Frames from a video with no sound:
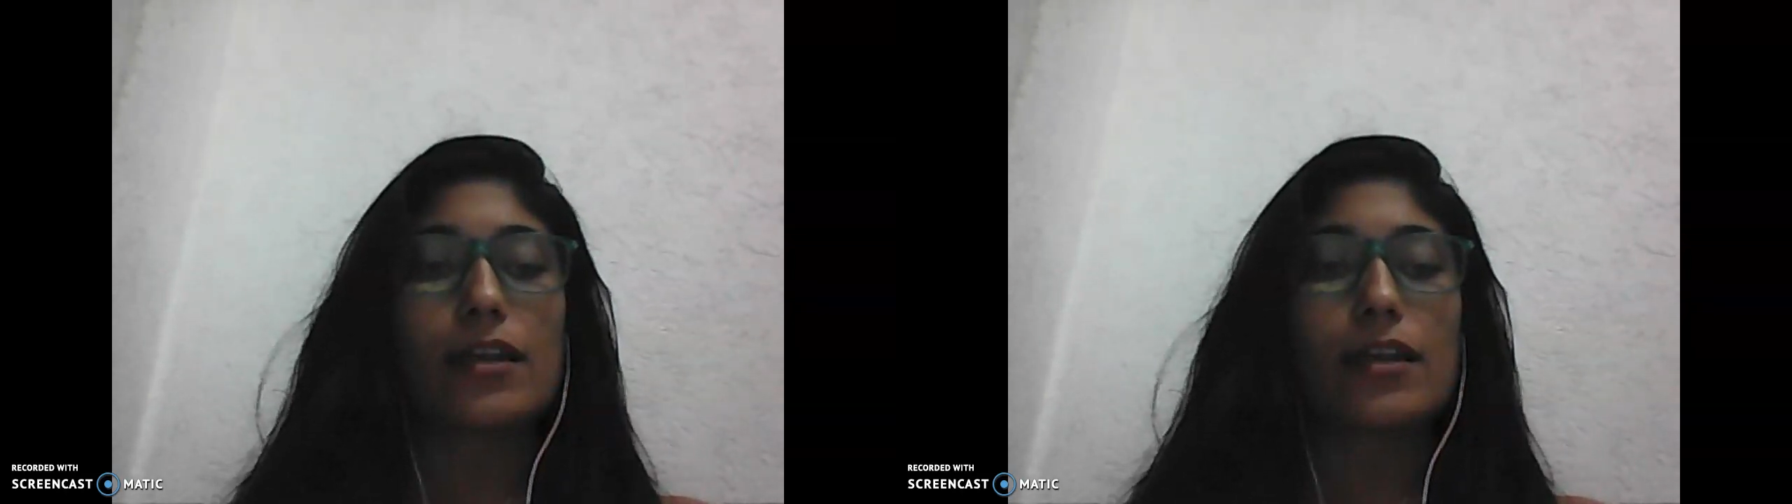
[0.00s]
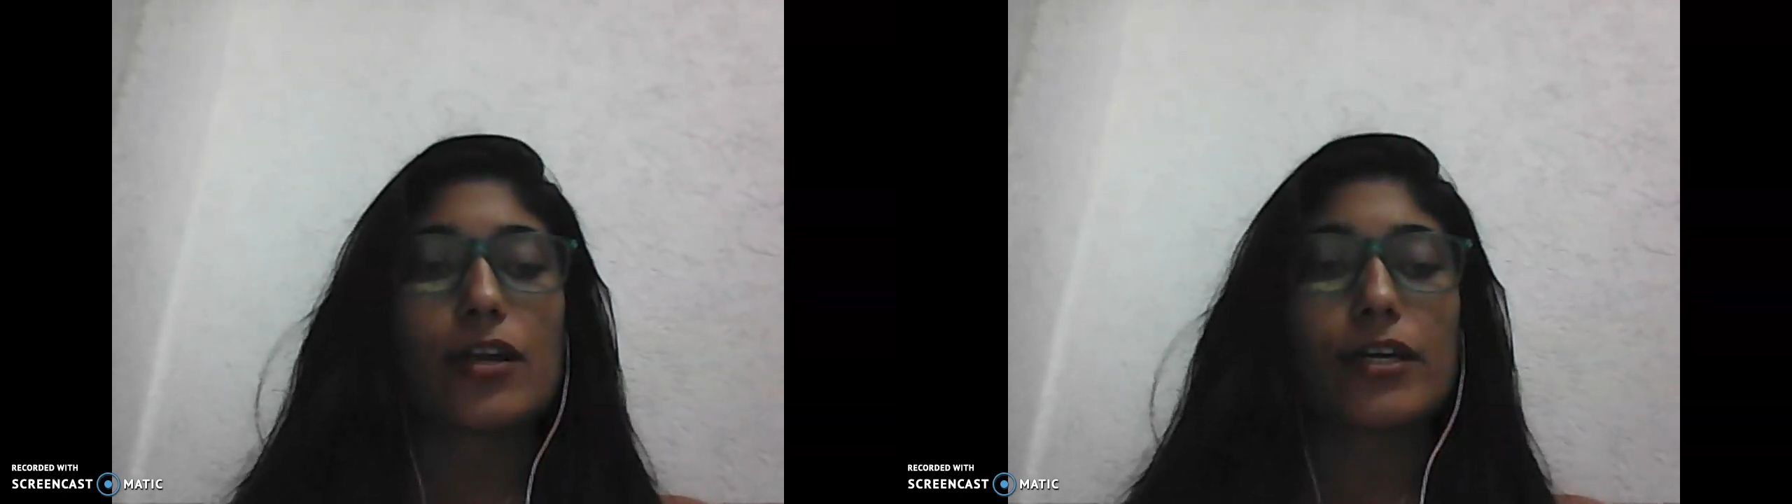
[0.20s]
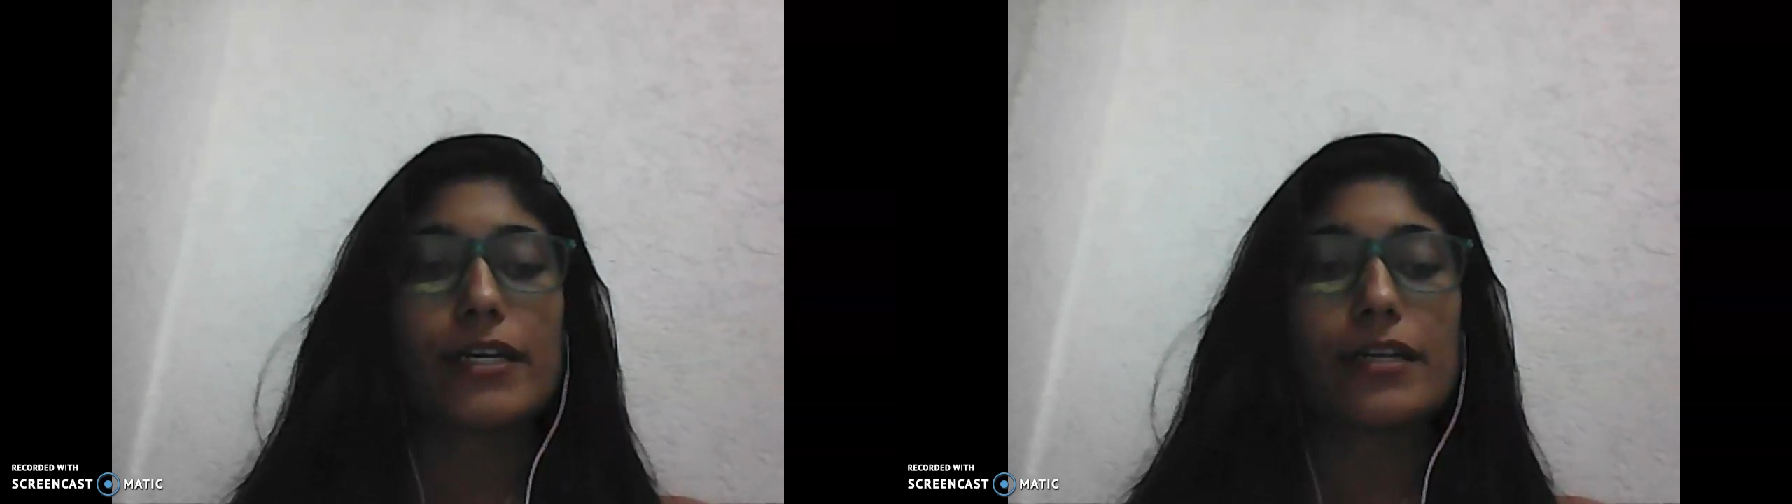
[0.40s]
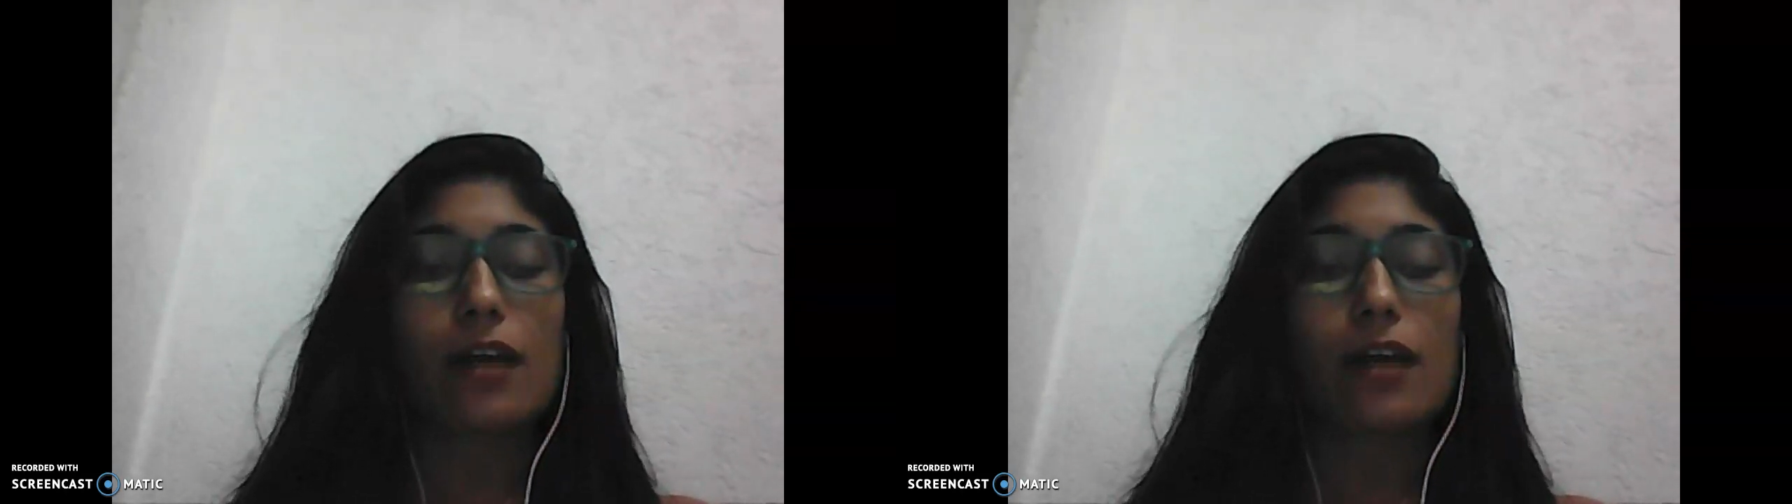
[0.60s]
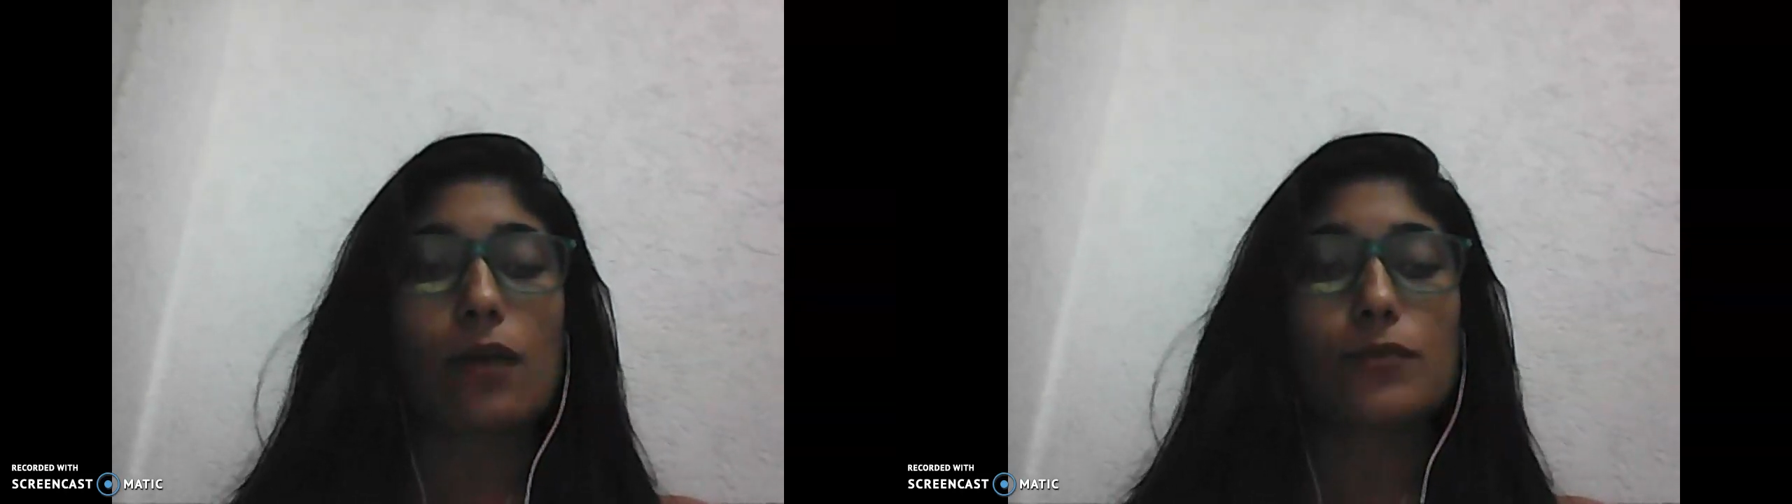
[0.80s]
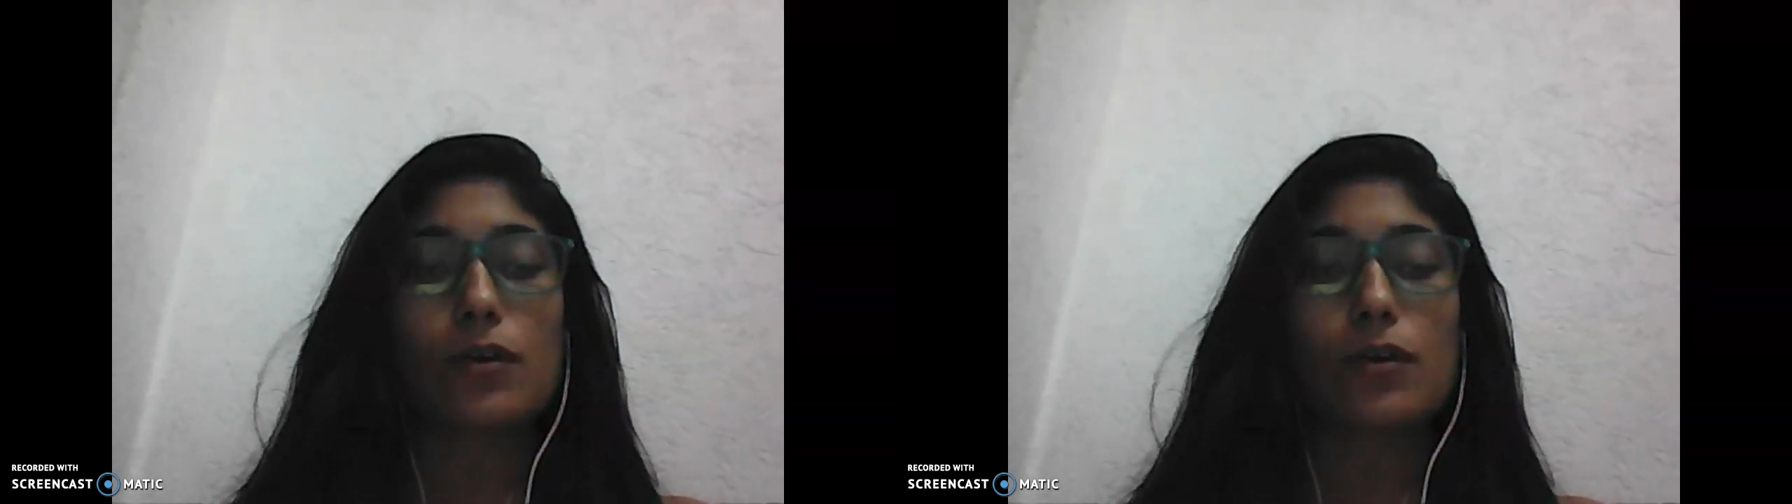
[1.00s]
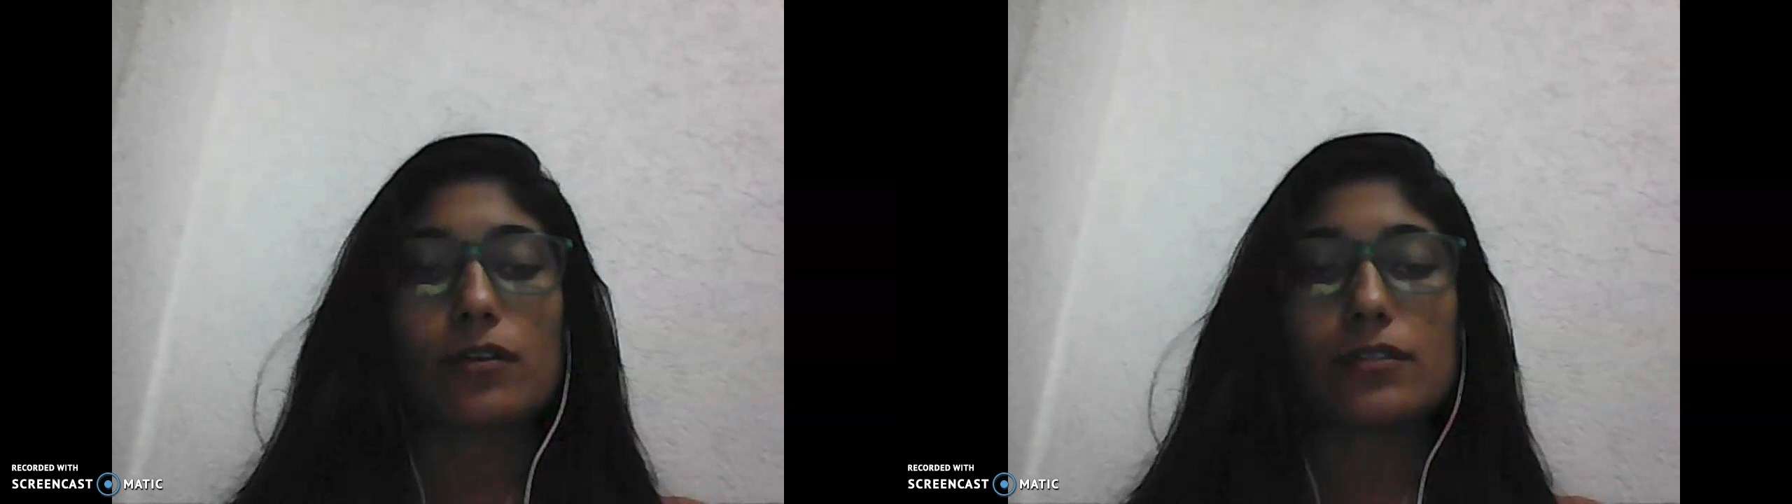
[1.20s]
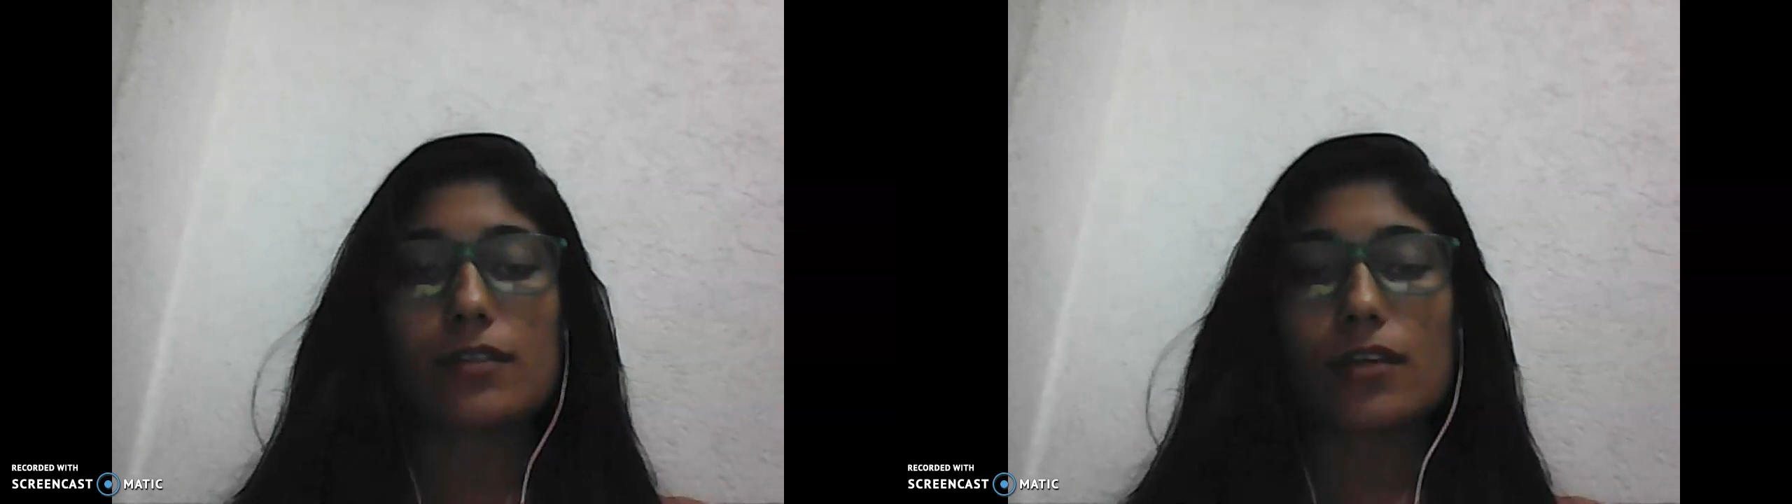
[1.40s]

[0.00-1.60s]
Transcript: learning outcomes